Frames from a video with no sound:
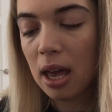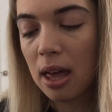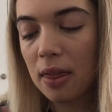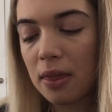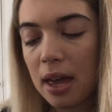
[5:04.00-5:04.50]
And
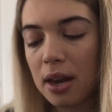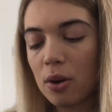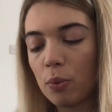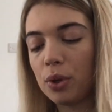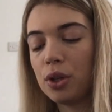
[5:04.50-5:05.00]
And then
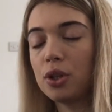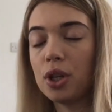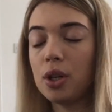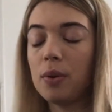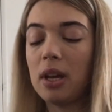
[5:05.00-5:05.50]
what you
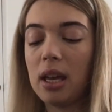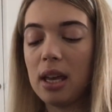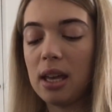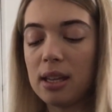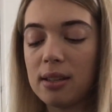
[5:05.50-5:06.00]
do
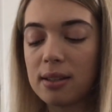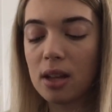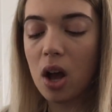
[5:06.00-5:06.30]
is,